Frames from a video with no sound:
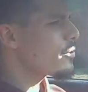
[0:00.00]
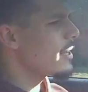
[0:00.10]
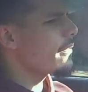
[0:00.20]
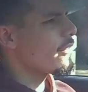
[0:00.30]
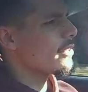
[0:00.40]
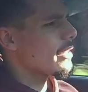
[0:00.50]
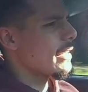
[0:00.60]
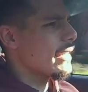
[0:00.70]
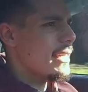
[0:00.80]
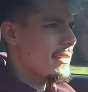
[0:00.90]

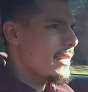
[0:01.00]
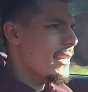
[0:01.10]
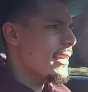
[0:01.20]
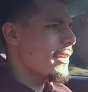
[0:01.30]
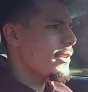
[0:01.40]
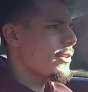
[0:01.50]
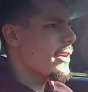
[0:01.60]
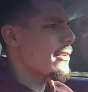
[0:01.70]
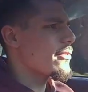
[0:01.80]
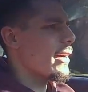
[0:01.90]
differently. In the city, you
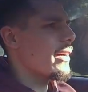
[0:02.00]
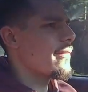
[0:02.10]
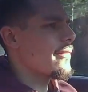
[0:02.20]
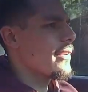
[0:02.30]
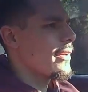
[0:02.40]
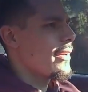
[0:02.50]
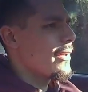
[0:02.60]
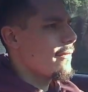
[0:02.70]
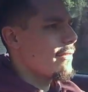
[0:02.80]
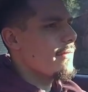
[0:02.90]
can drive
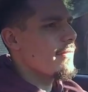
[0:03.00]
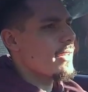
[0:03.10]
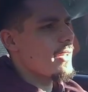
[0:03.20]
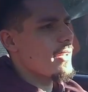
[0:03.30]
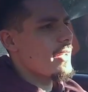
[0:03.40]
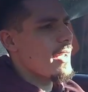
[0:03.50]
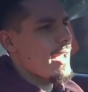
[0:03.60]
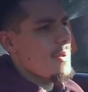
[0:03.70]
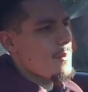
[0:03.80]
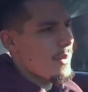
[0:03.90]
50
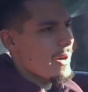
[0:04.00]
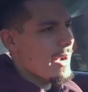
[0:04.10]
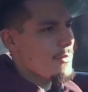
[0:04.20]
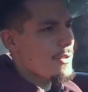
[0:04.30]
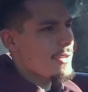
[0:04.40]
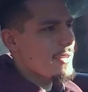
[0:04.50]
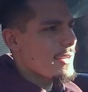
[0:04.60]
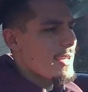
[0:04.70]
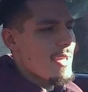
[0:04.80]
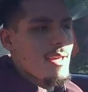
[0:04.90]
km per hour
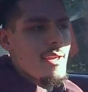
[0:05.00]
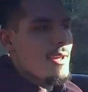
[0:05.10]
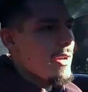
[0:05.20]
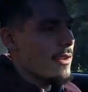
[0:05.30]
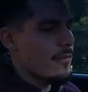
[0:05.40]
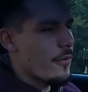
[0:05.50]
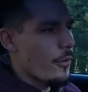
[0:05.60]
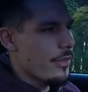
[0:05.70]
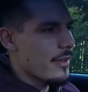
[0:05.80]
in fourth